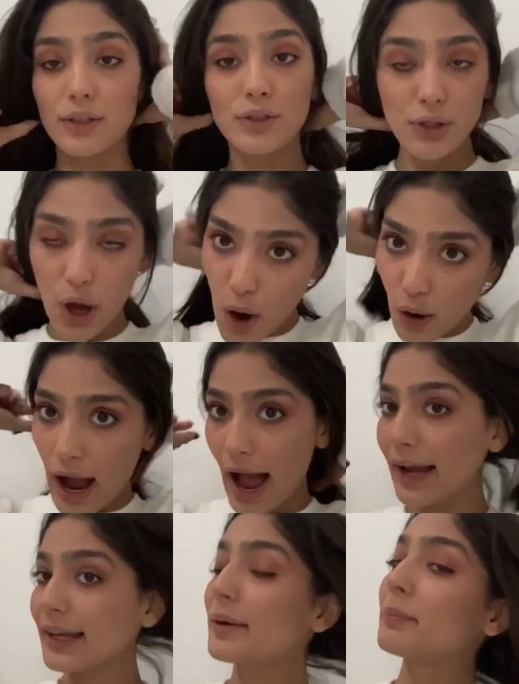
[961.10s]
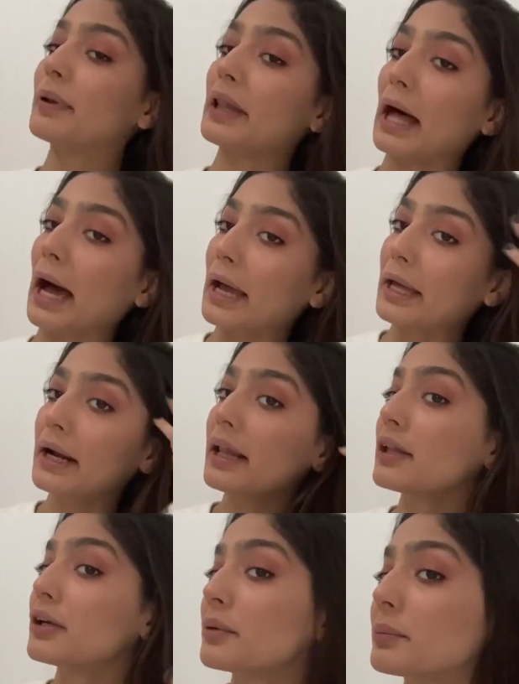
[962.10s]
so I applied
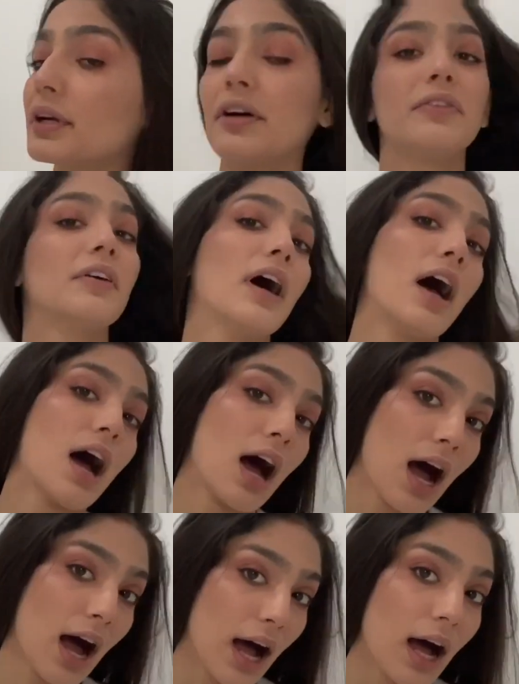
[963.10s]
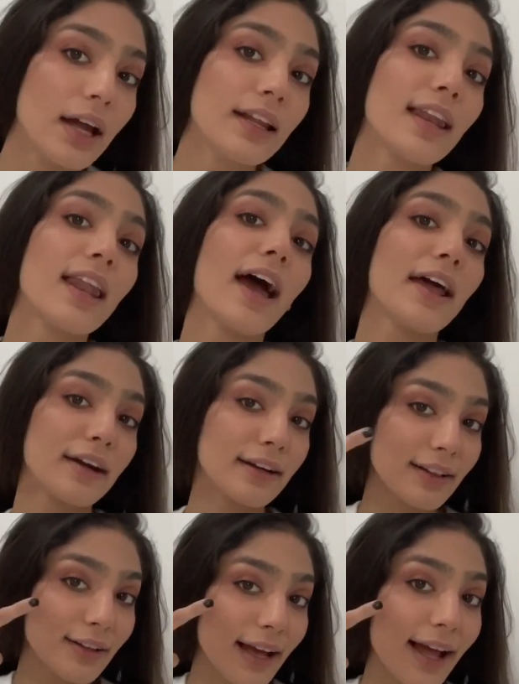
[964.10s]
a little bit of
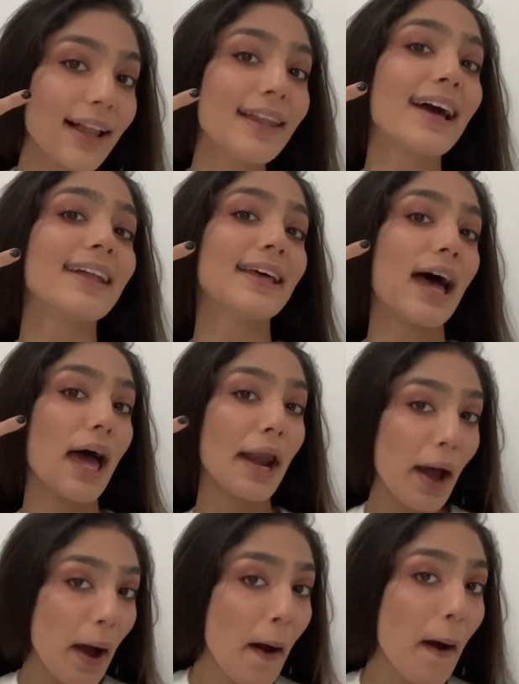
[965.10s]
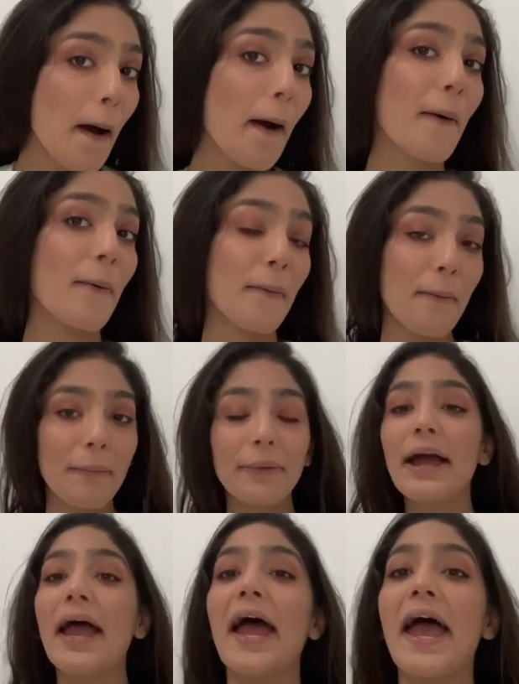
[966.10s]
highlighter. Look at that. Oh.
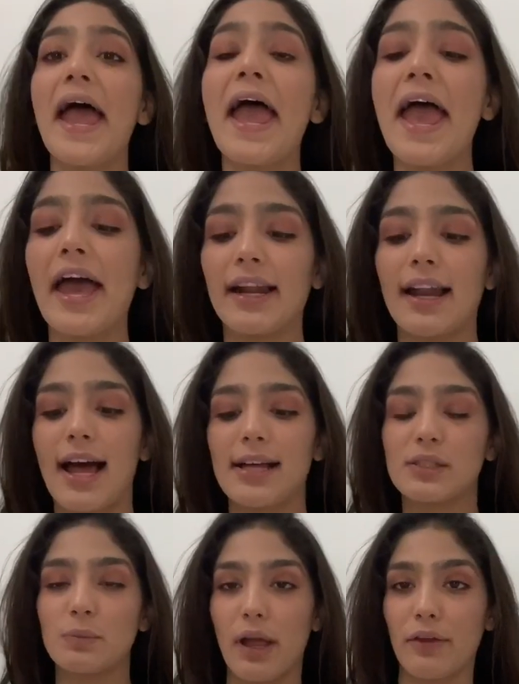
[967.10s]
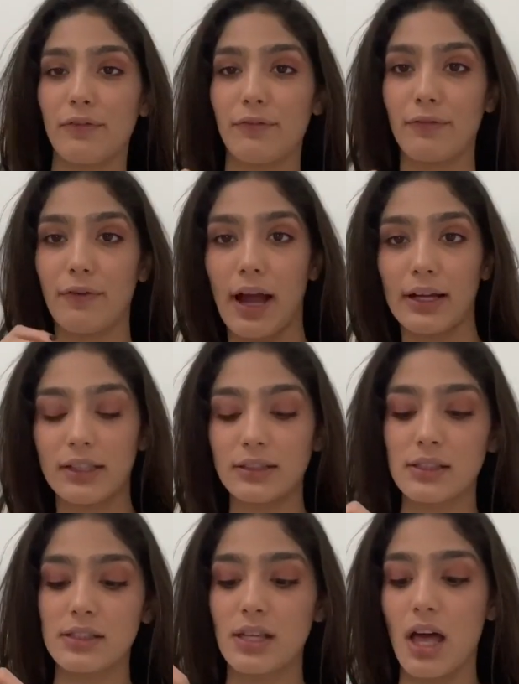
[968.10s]
And as my
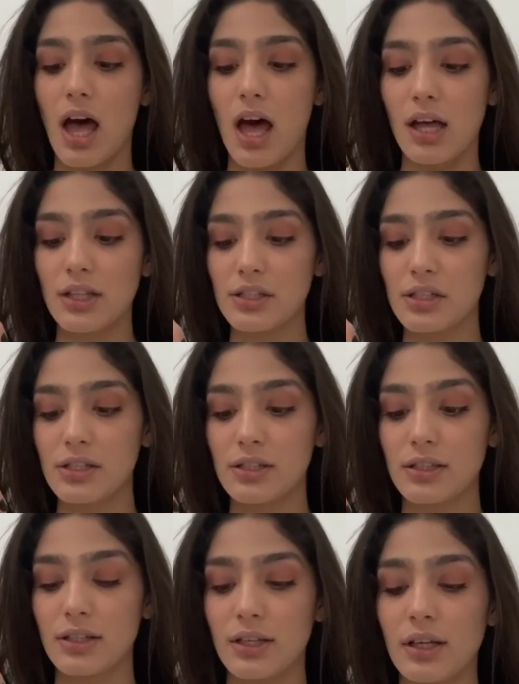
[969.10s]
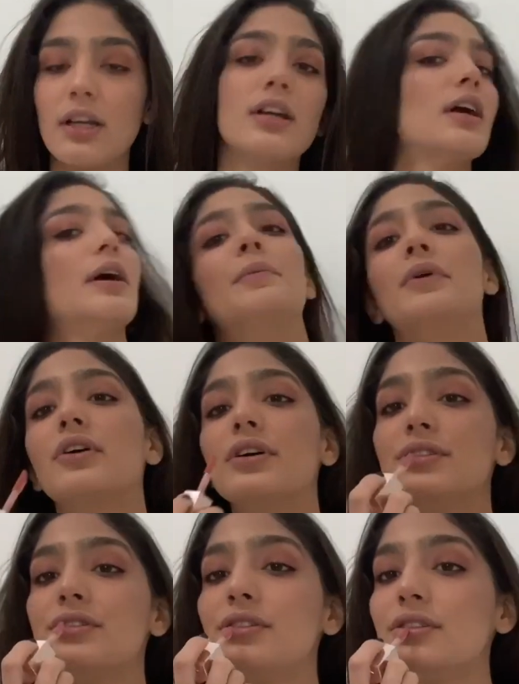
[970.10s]
final touch, I'm
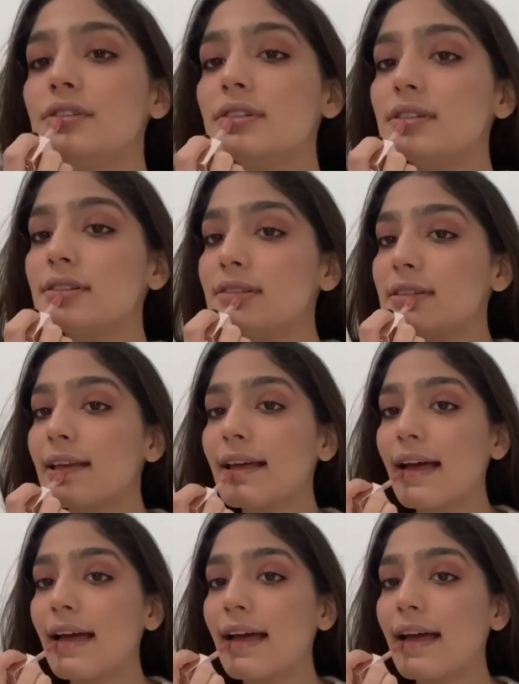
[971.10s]
going to just